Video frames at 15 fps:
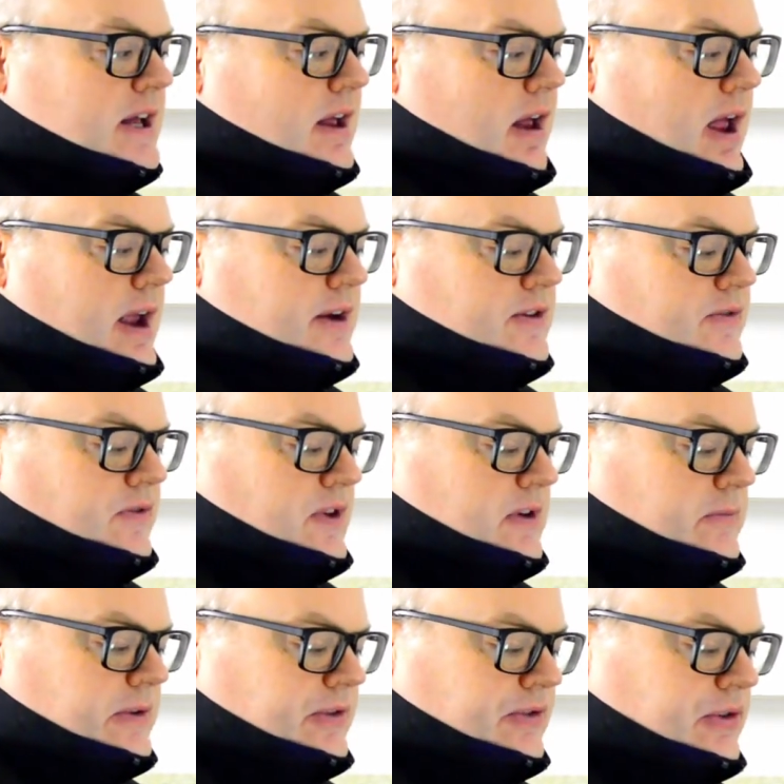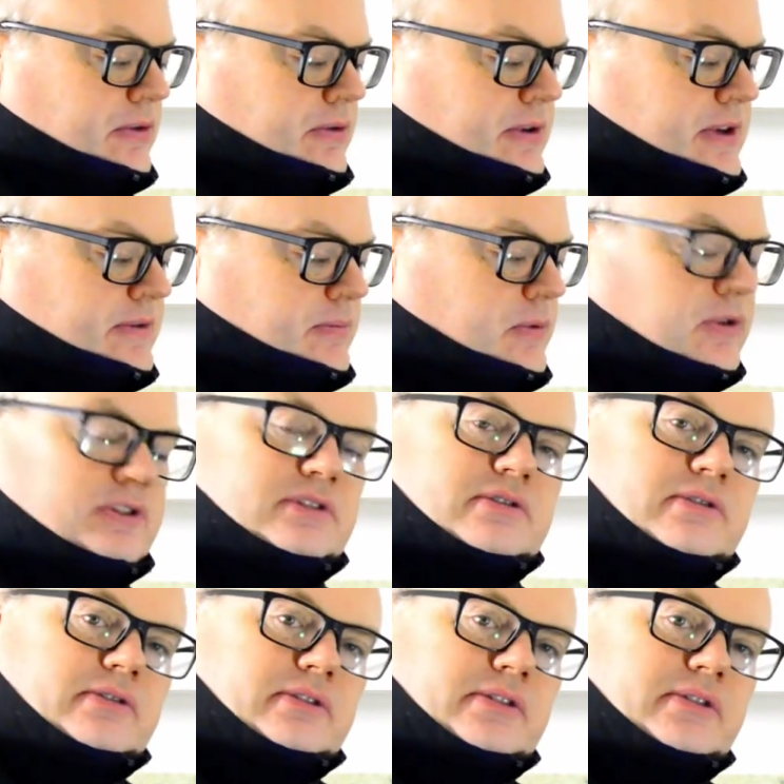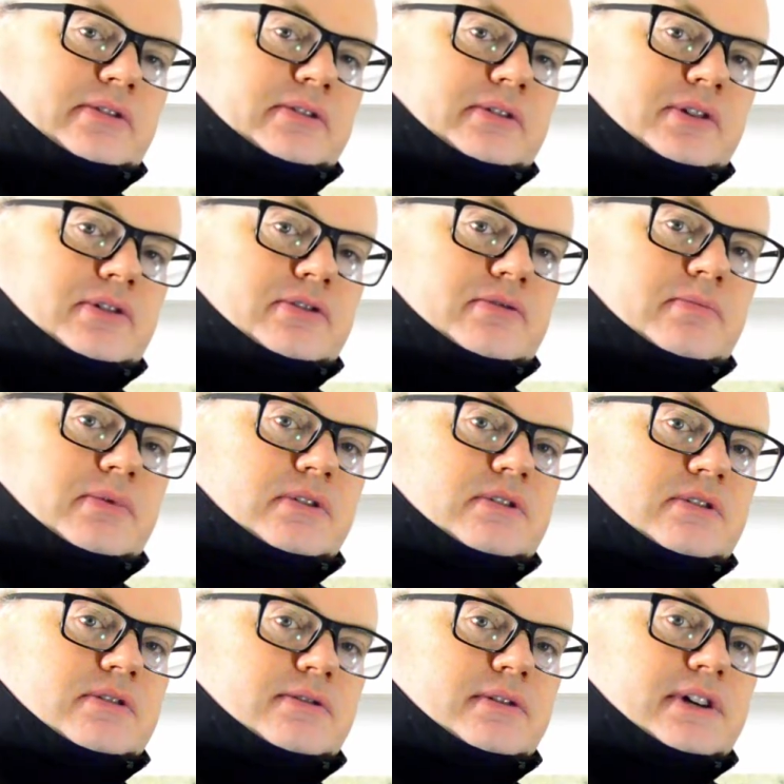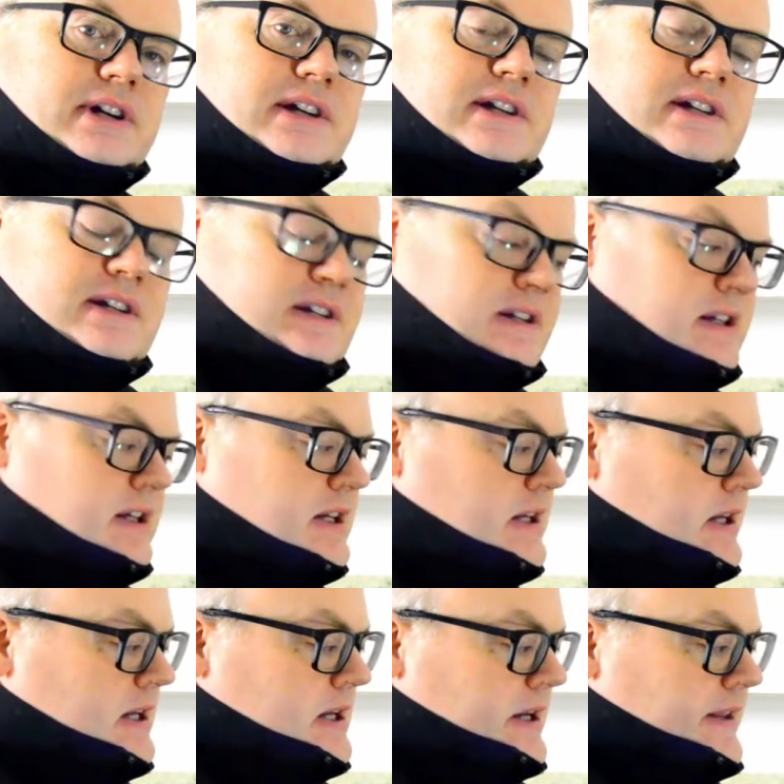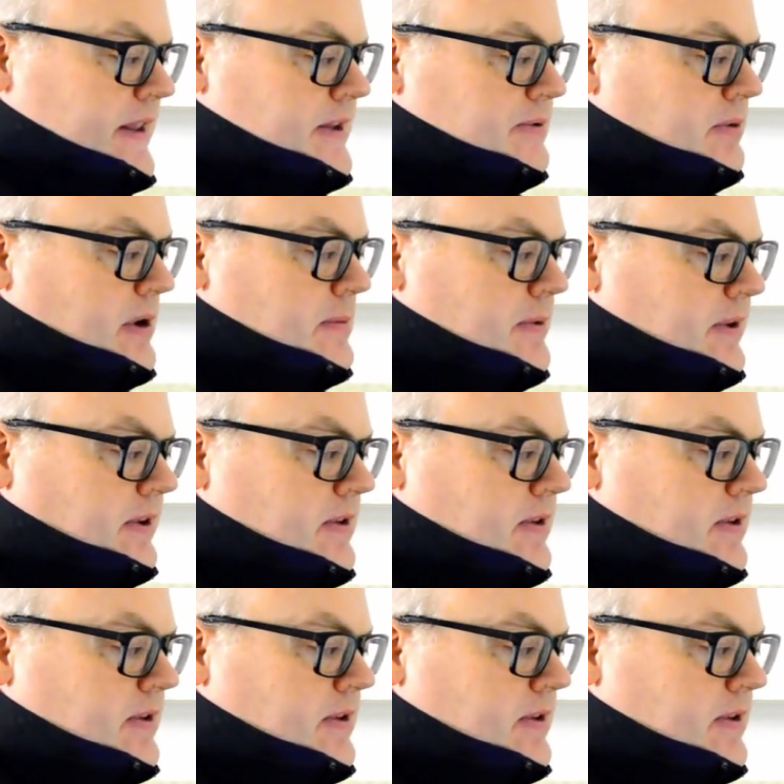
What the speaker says: and his family sold his books to the local used bookstore. And that's where I picked